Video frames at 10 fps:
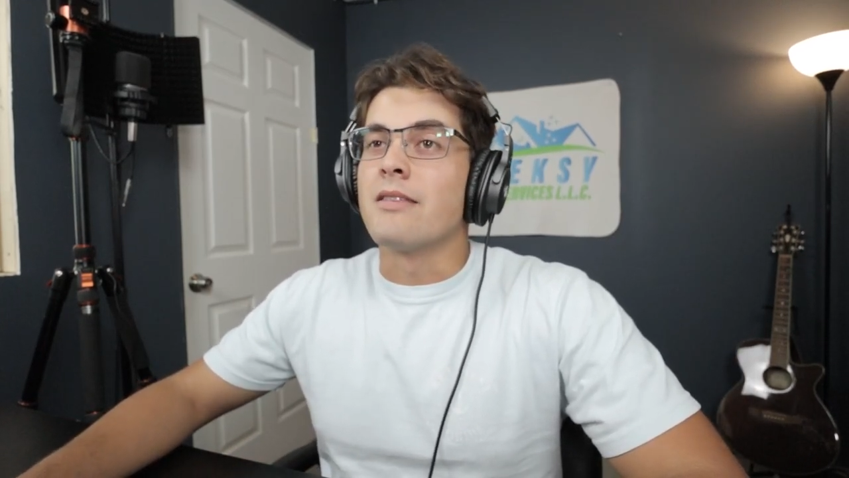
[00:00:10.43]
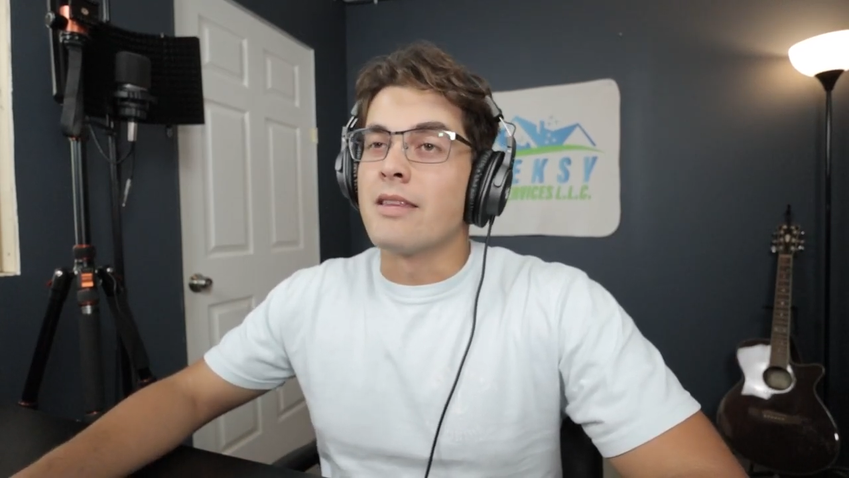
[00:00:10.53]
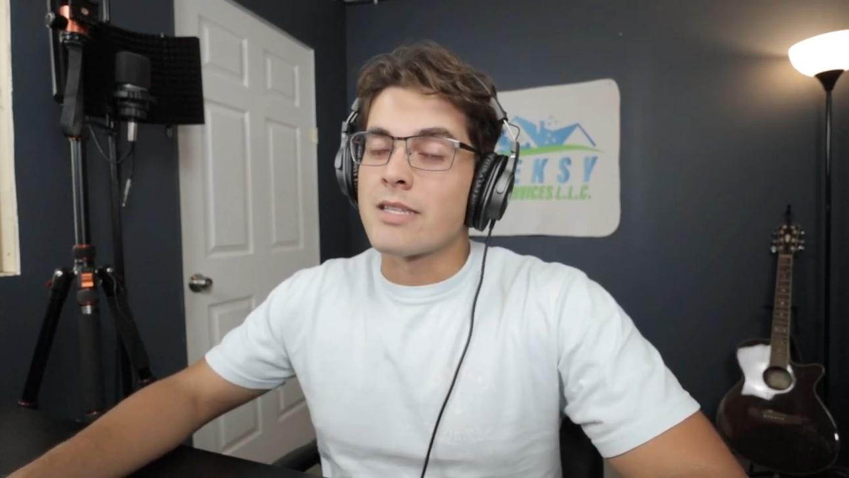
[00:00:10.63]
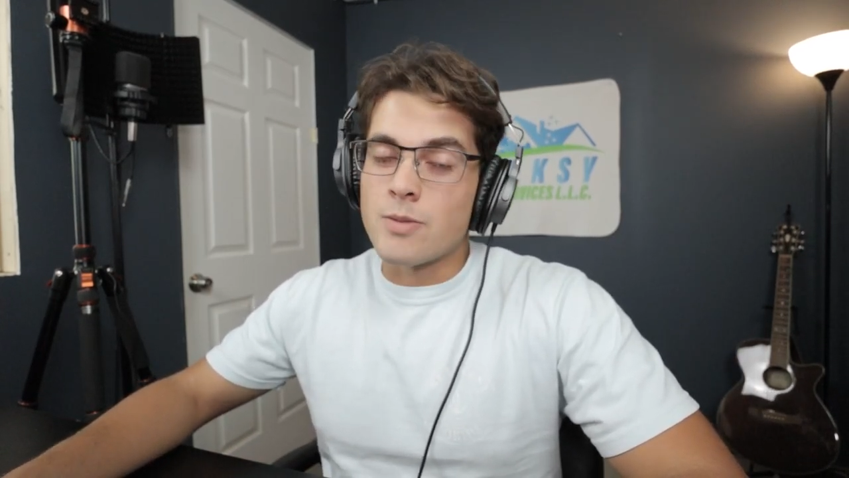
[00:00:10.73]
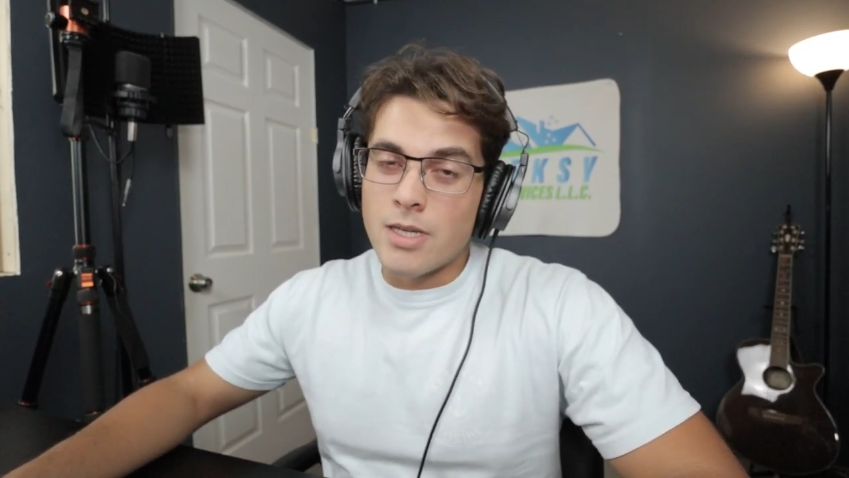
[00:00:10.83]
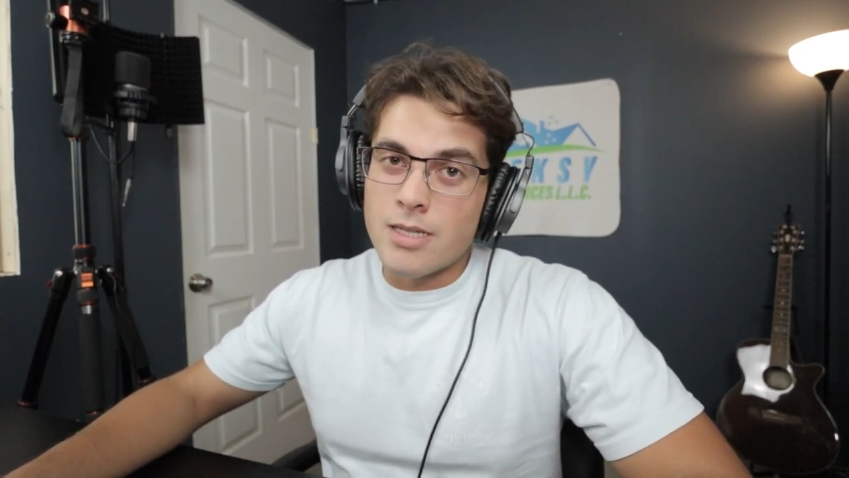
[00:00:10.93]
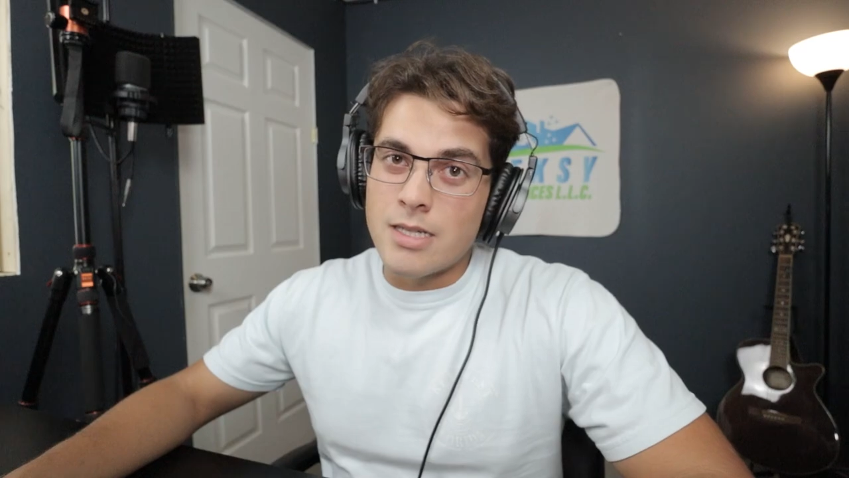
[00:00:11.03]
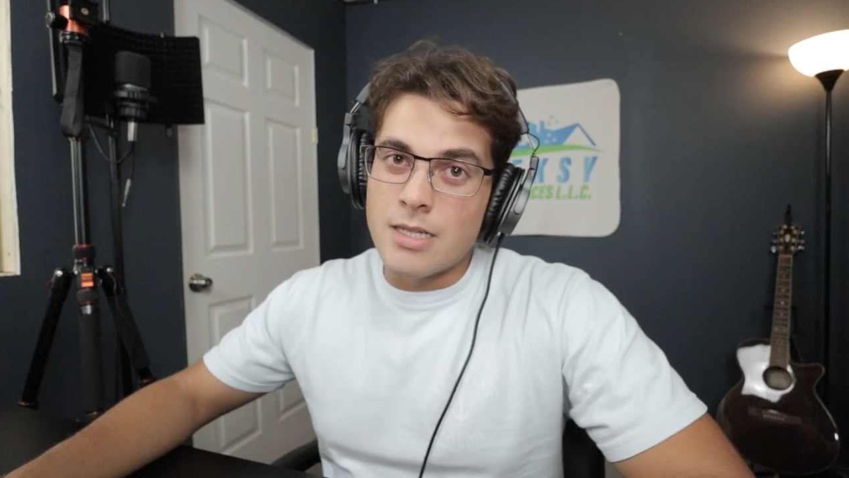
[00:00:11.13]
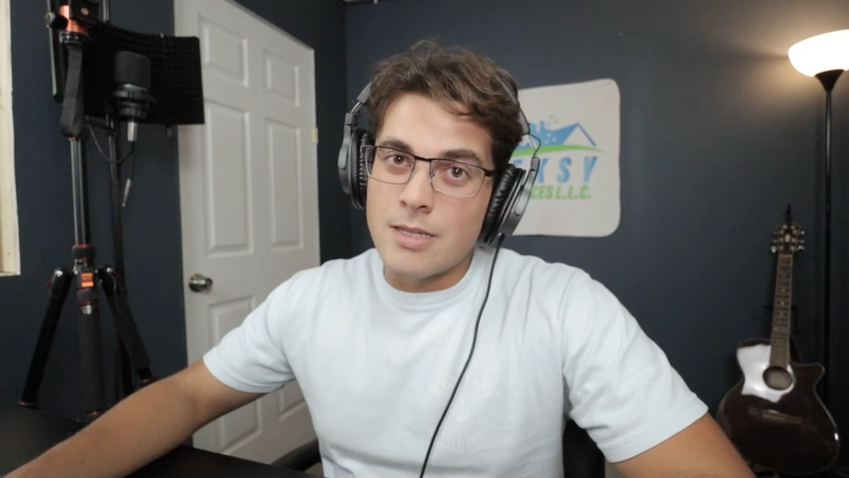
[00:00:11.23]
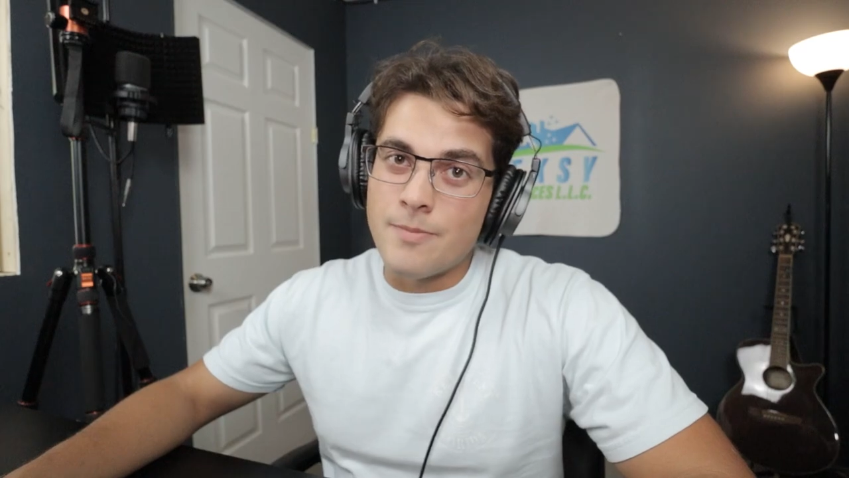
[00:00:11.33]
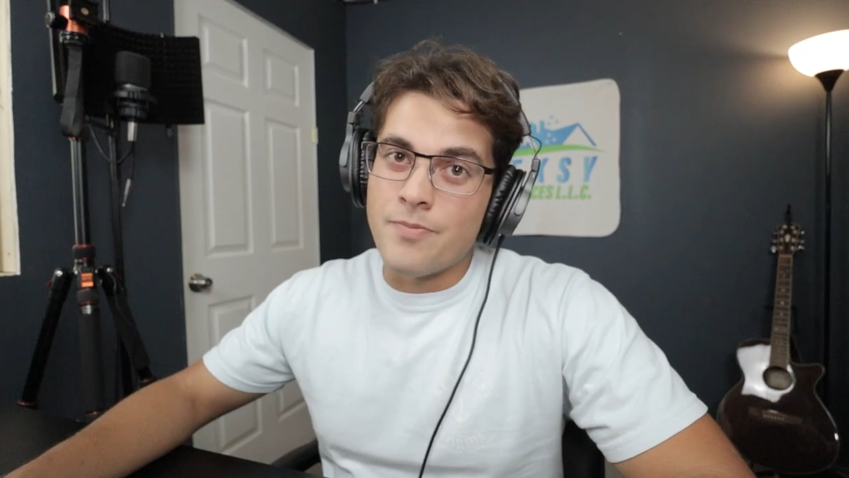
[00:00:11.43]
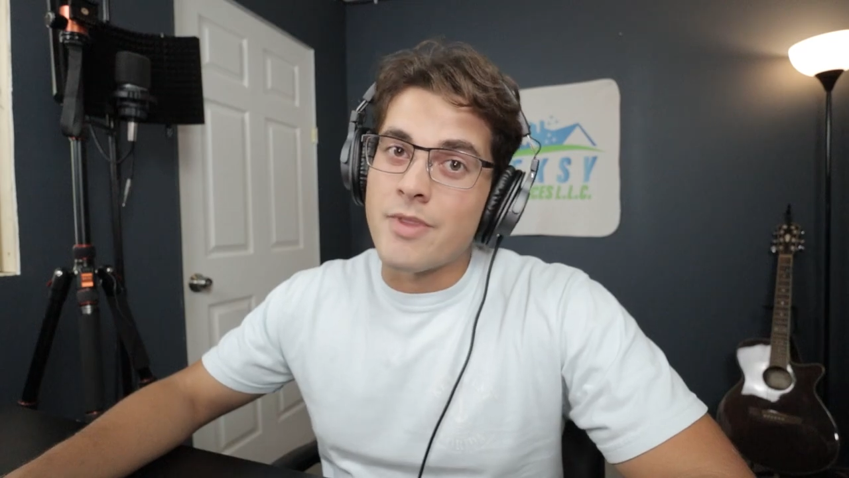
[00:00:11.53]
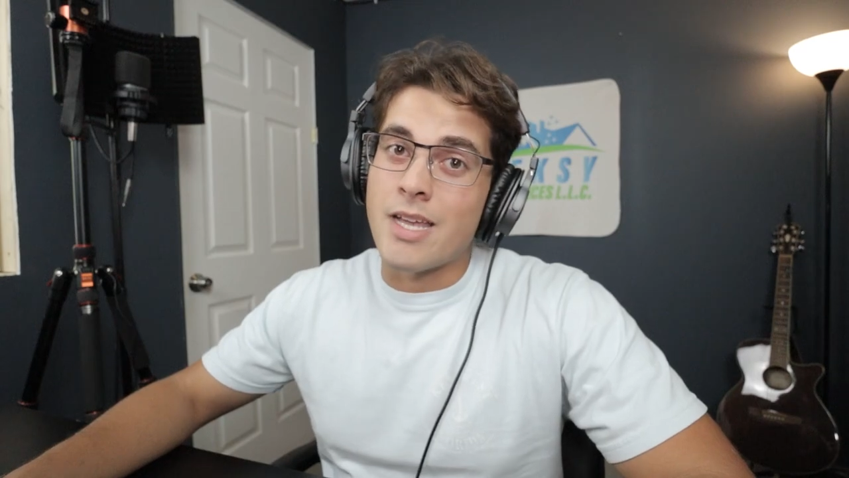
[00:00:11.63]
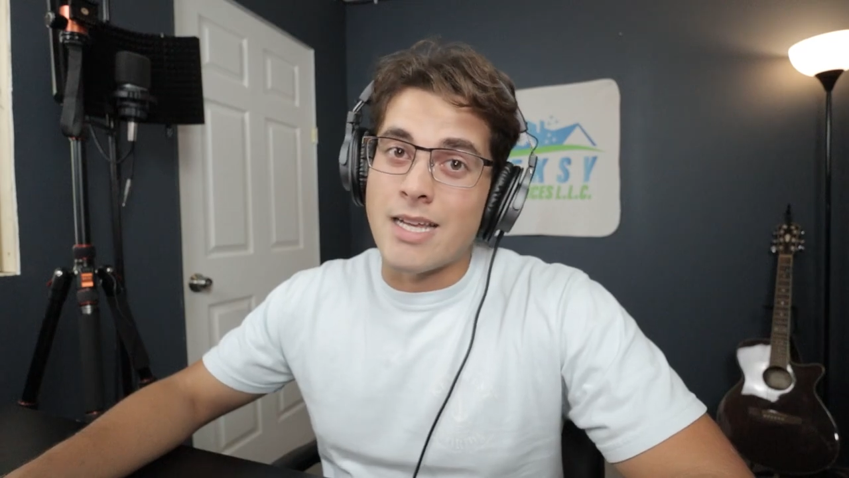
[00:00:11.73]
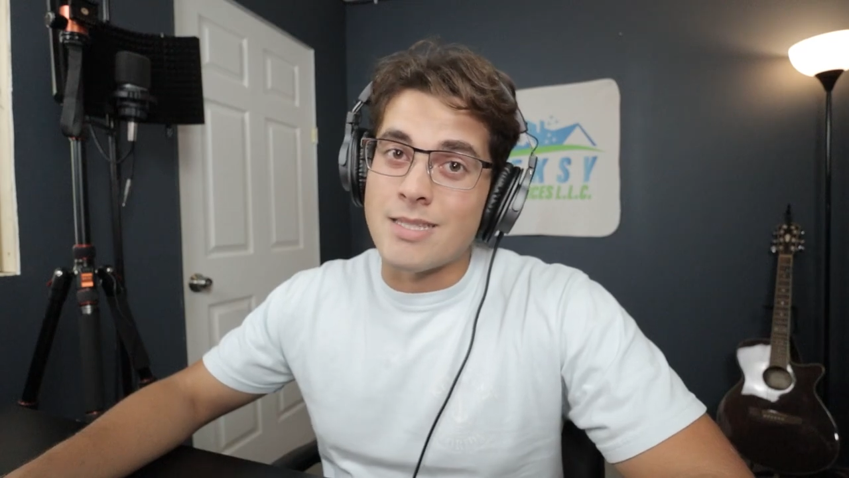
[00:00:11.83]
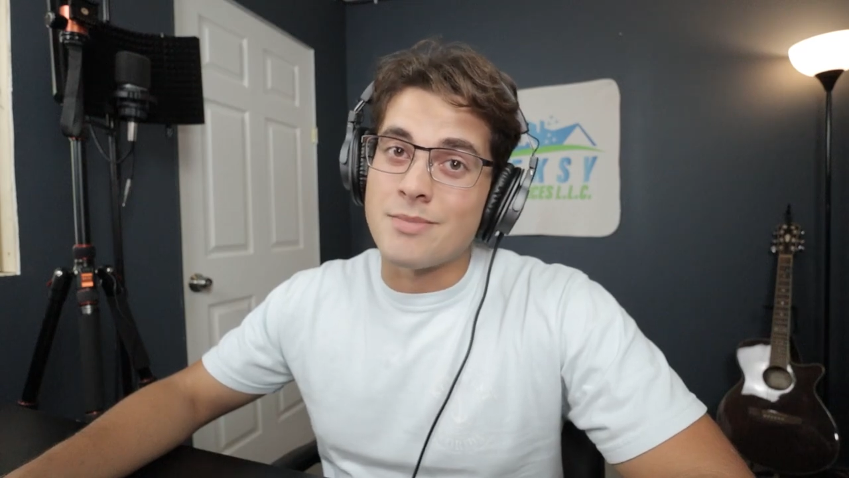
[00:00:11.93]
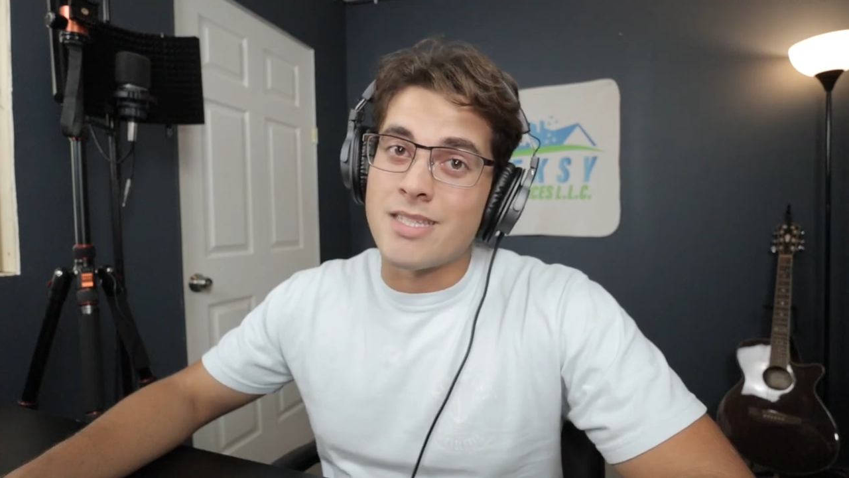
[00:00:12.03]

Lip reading: This one got some